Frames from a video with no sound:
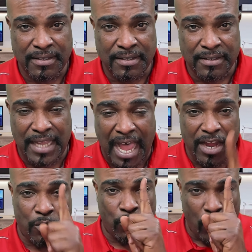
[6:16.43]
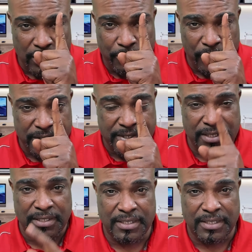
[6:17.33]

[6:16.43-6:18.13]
To hire one person?